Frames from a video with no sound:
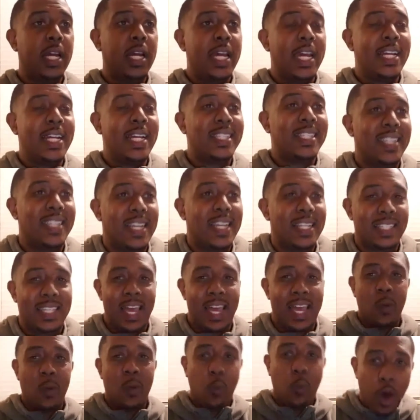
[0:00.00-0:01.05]
It says
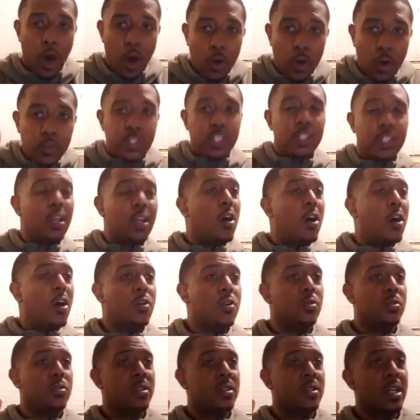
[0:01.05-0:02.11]
that woe to
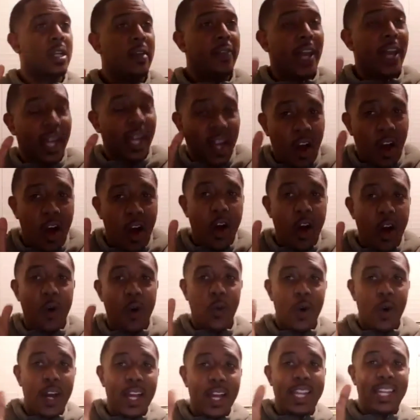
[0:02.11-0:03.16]
those that call
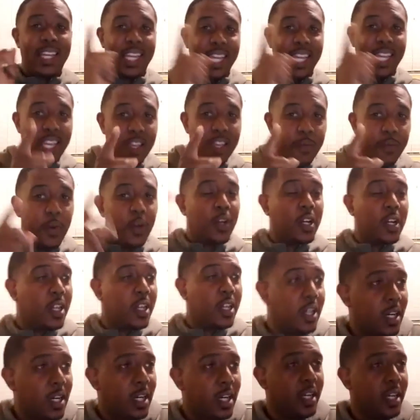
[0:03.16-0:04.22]
what evil
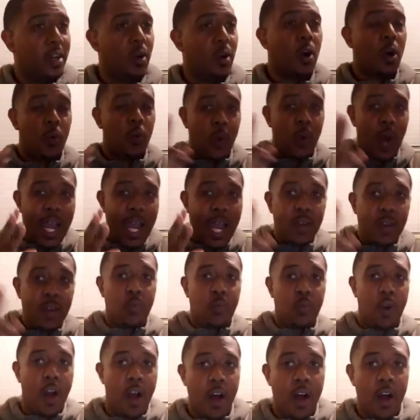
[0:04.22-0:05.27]
good or right
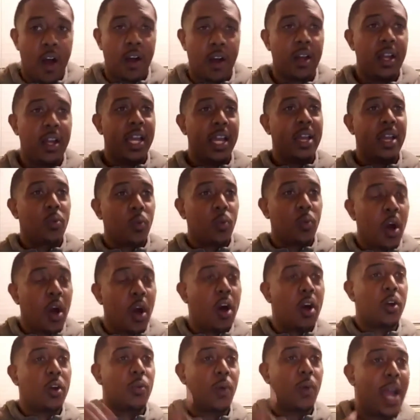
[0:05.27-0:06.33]
wrong and
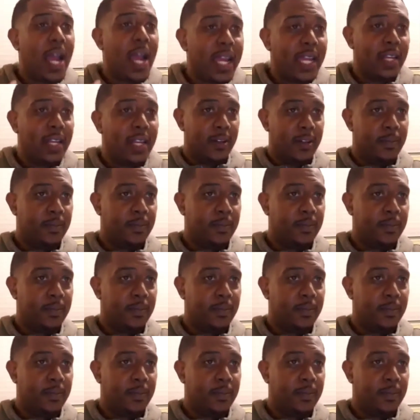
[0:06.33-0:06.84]
wrong right.